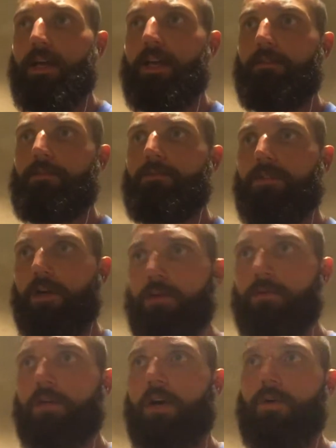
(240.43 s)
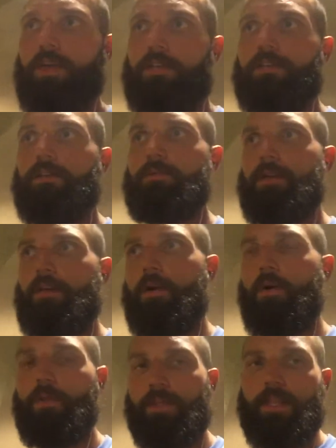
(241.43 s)
if you don't go into it
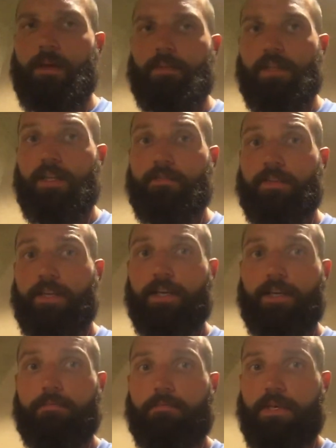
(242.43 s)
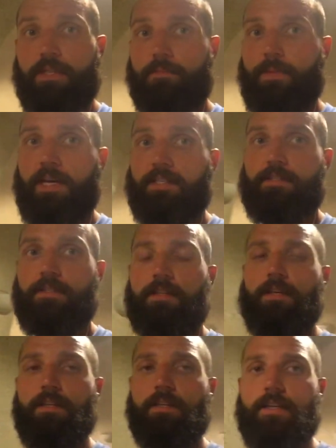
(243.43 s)
holding that belief that it can be the best,
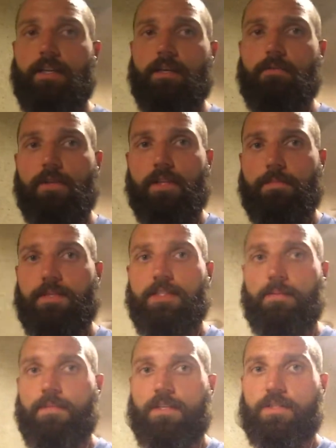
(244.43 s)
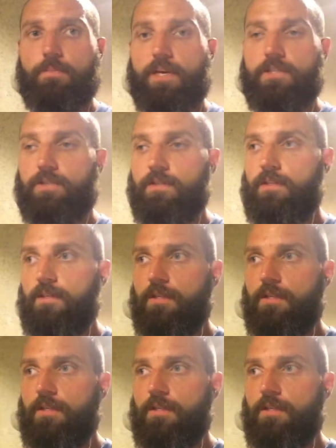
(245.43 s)
that it can really be something special.